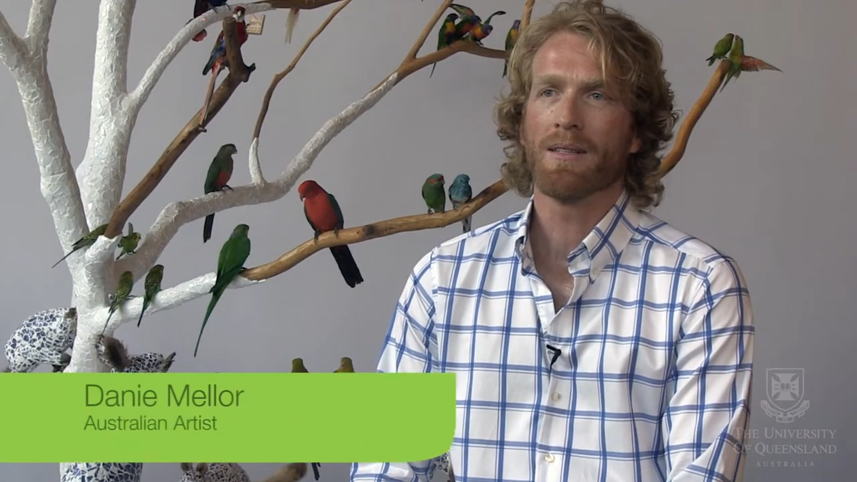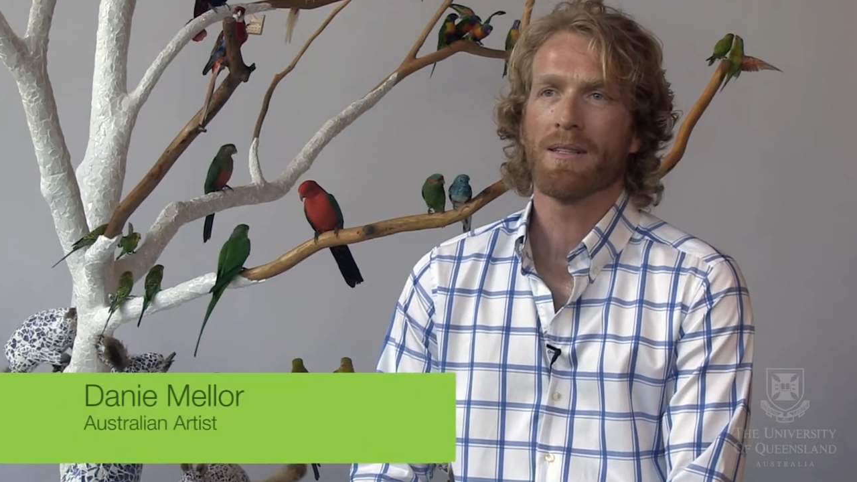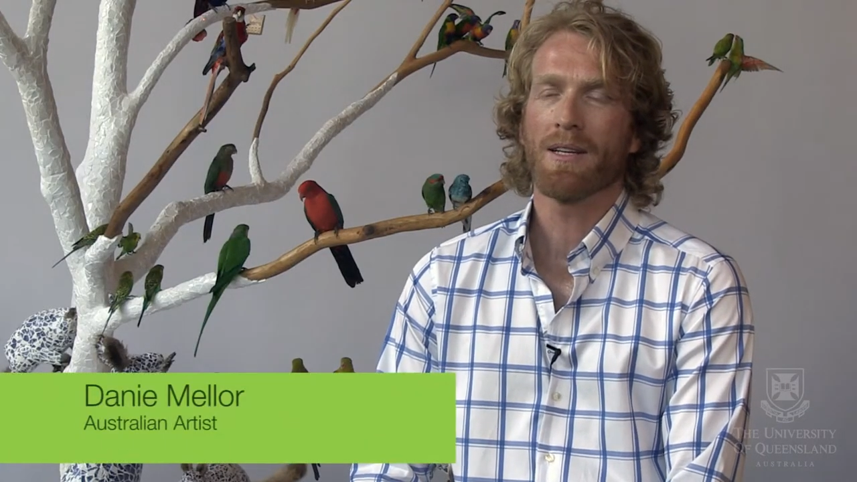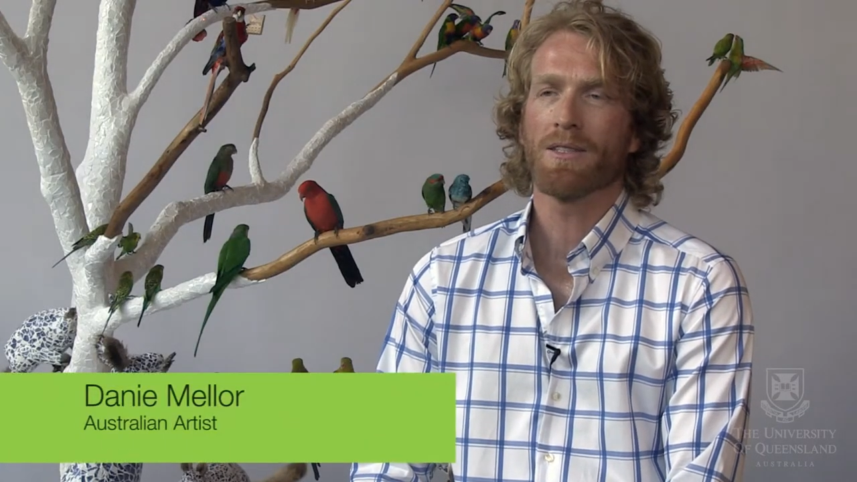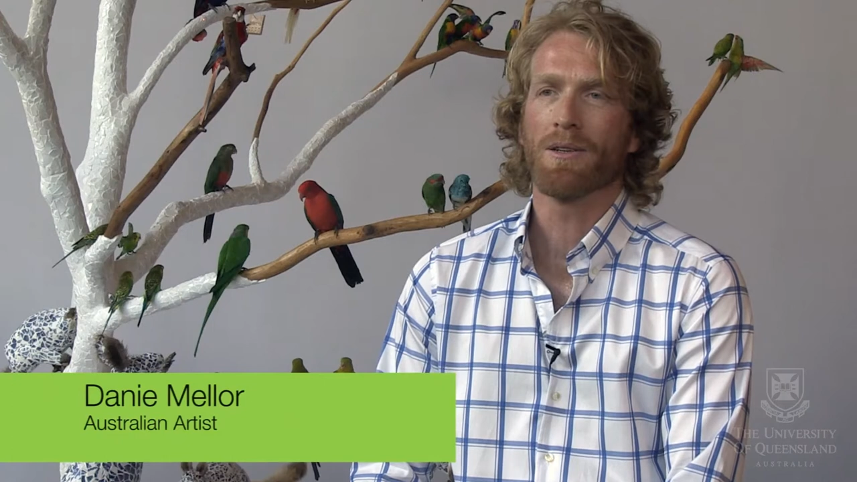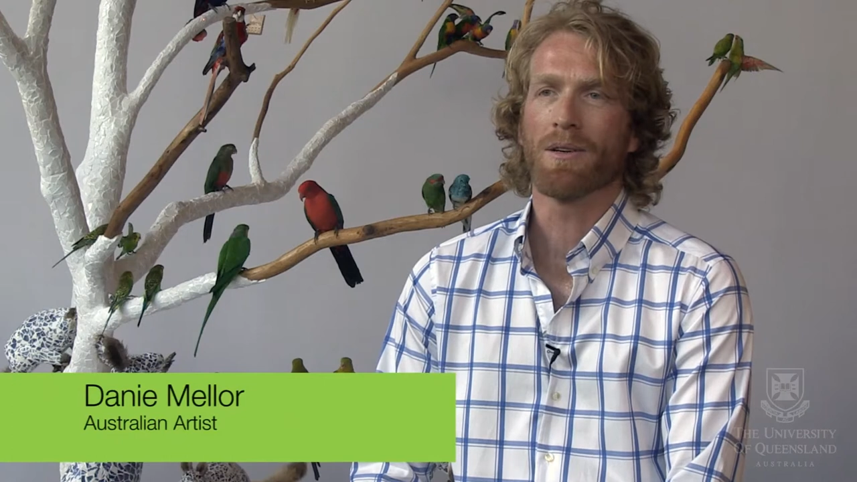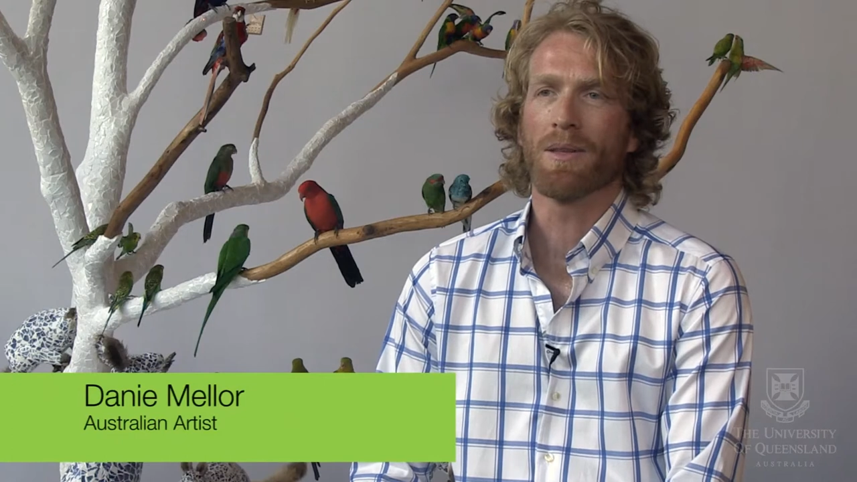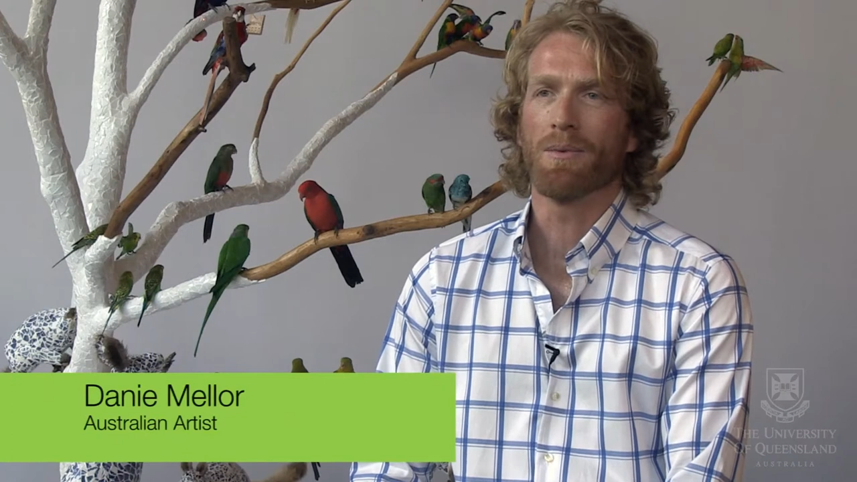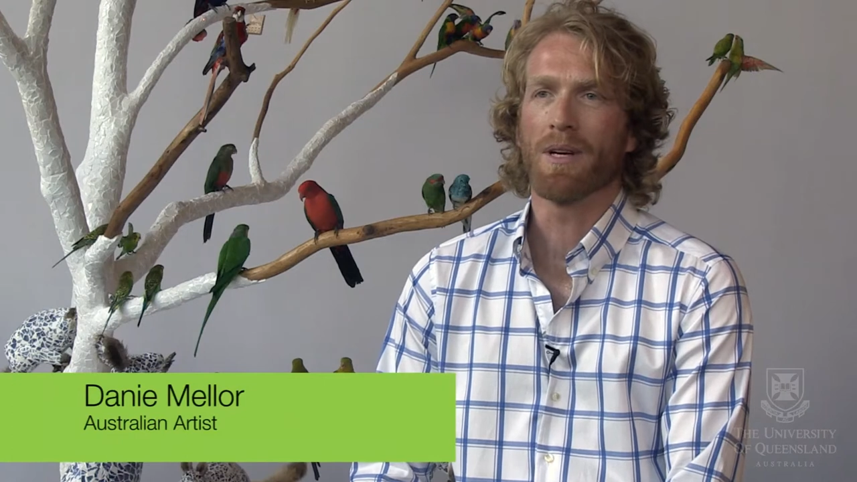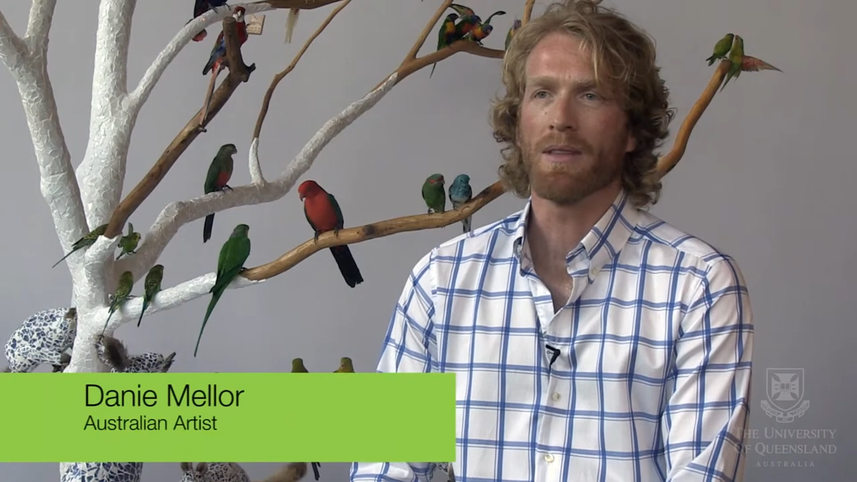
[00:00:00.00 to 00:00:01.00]
takes a look at
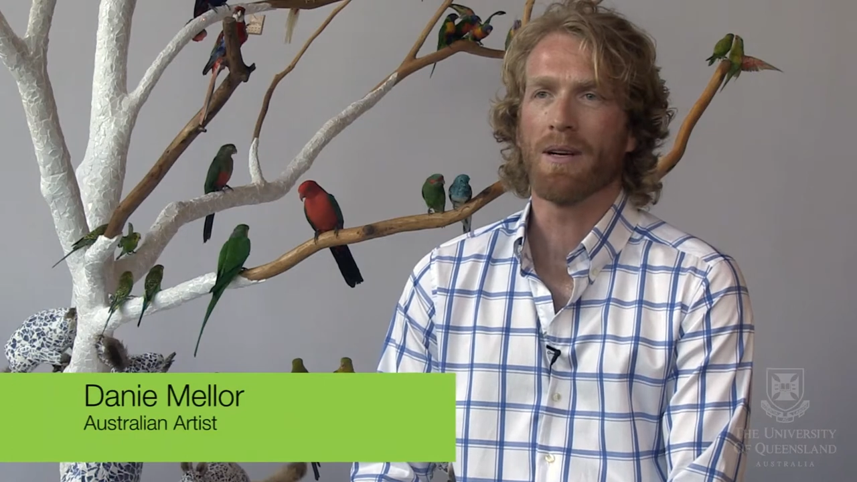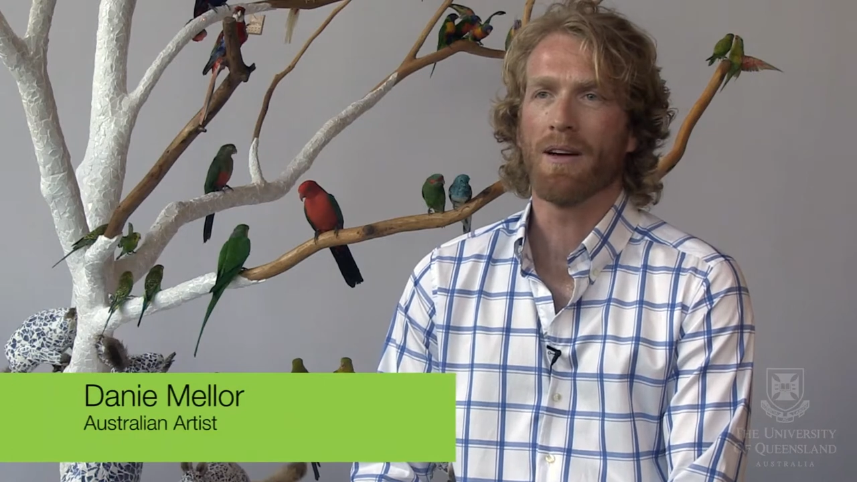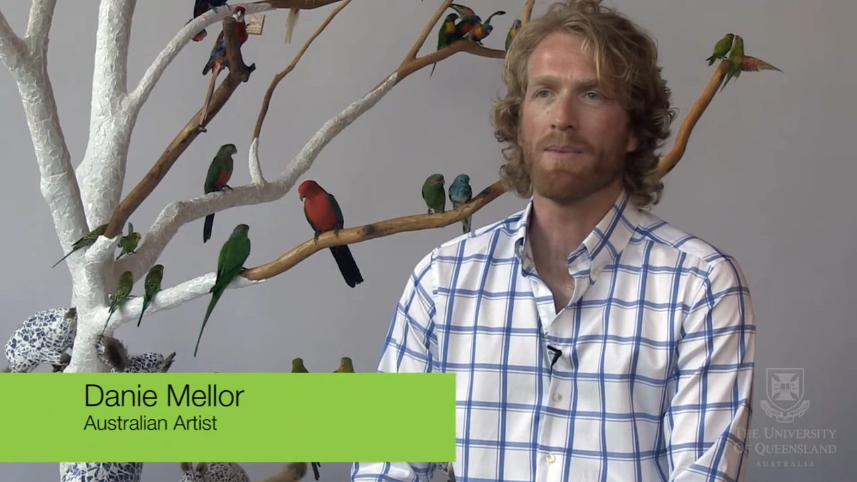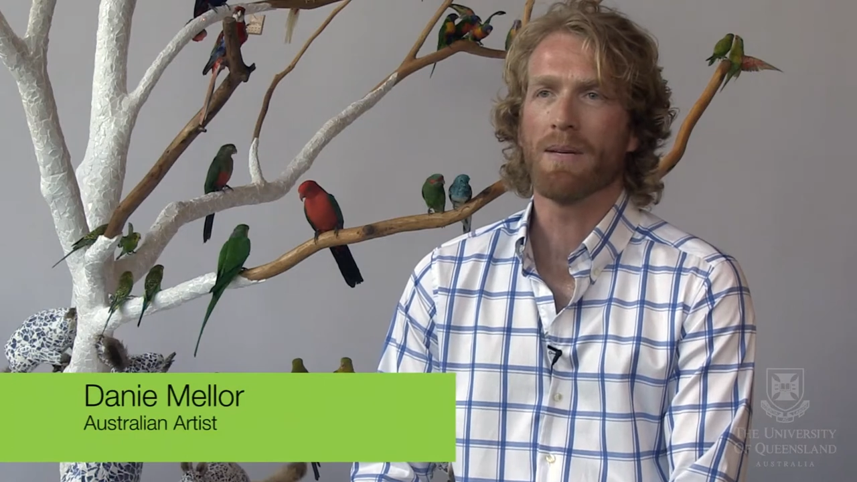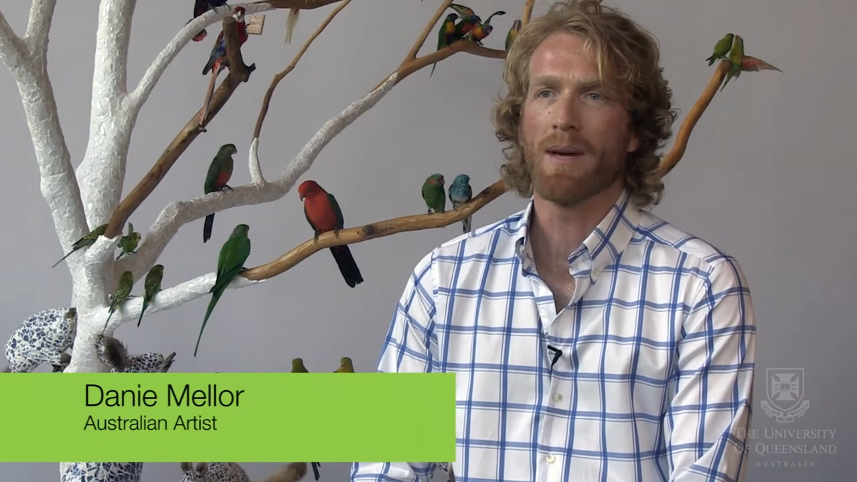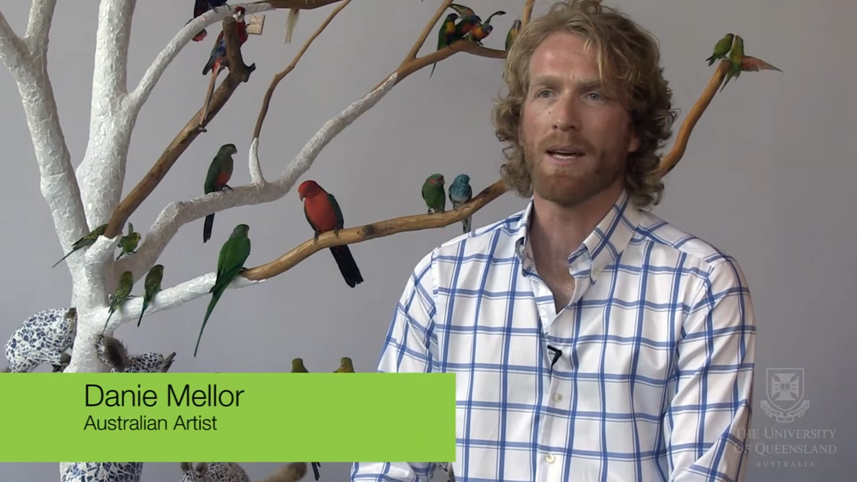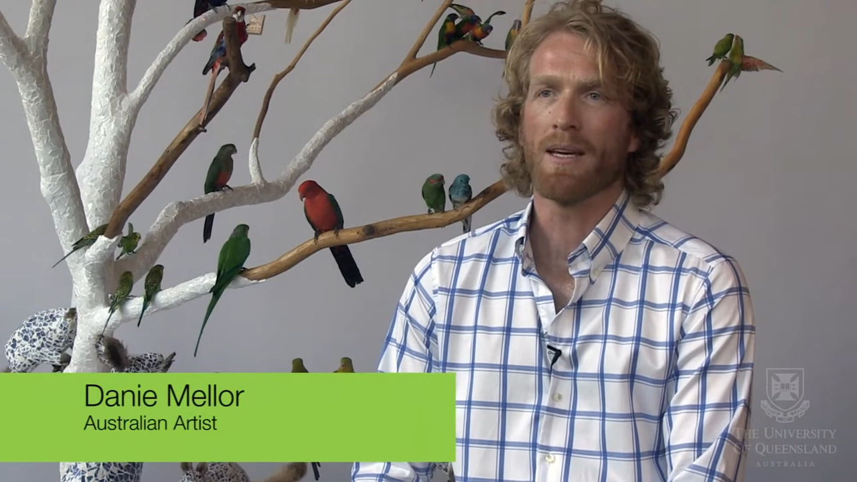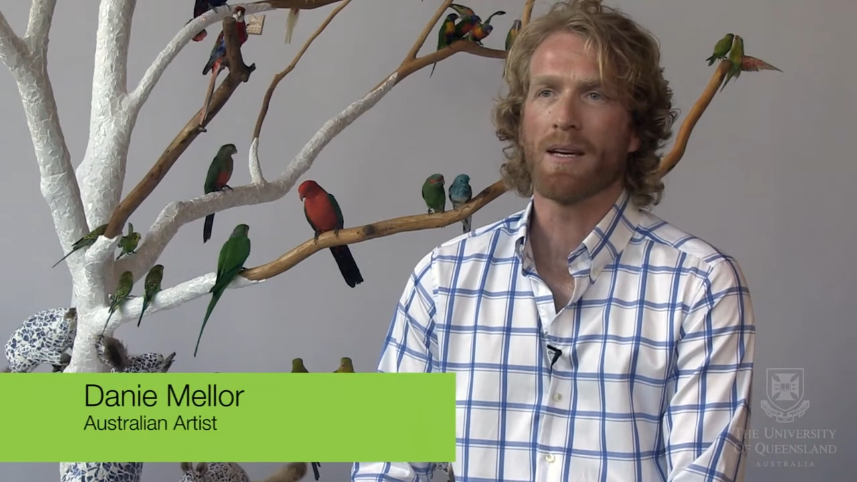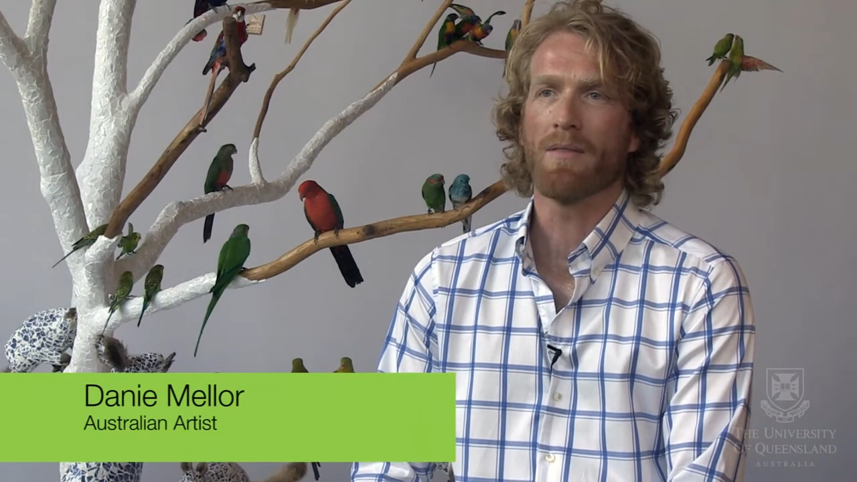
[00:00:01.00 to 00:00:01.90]
the work that I've been making